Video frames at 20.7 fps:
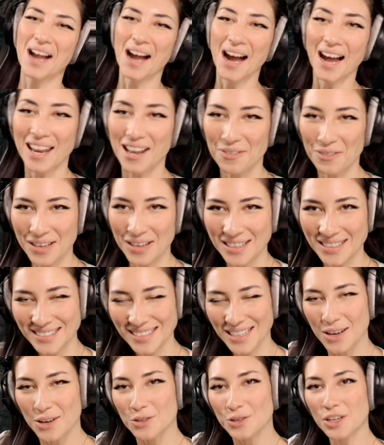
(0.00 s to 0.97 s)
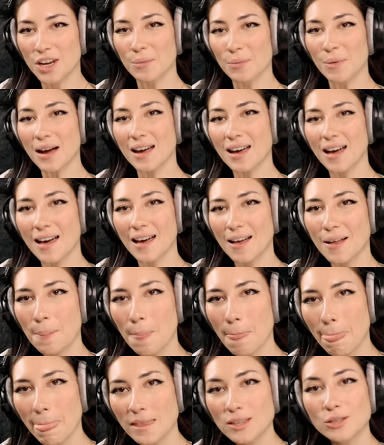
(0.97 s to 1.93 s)
I love it. Sudah
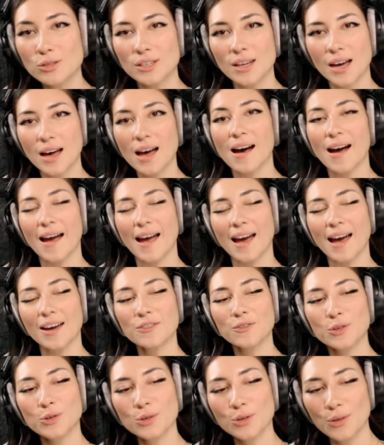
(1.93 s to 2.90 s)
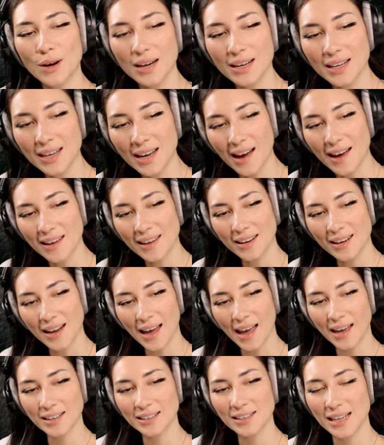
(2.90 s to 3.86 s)
makan. Sudah. I had food already, Ian. I
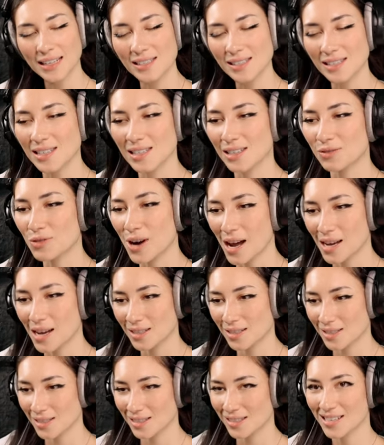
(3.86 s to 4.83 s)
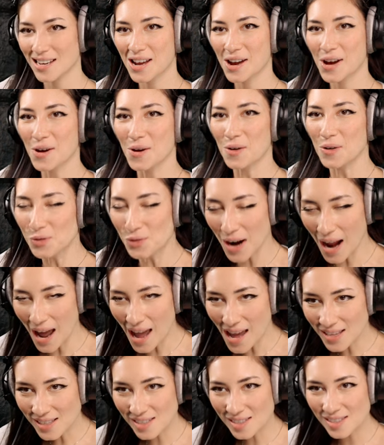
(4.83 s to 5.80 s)
had nasi, rice.
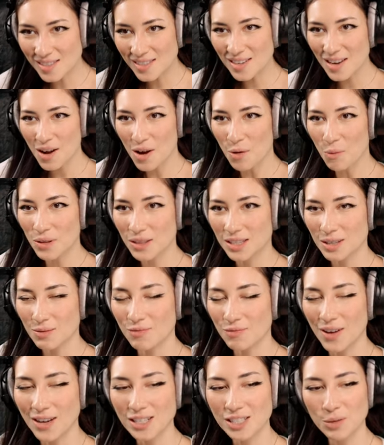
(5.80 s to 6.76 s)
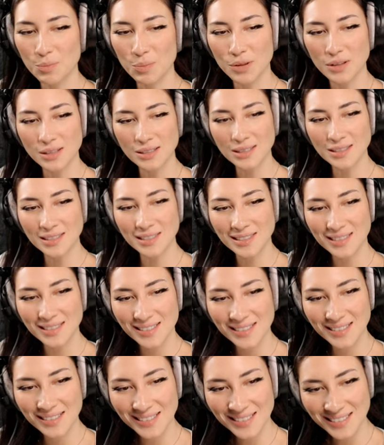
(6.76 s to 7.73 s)
Rice, with some vegetables.
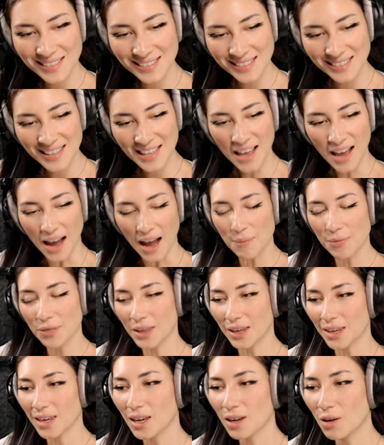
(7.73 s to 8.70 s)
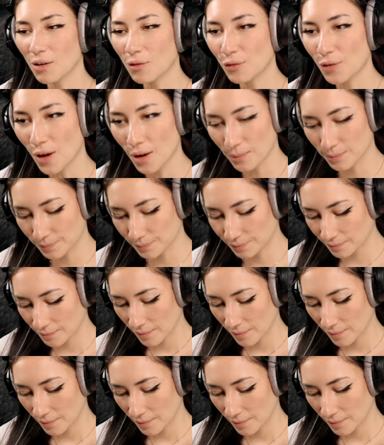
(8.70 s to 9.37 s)
I'm thinking of, um,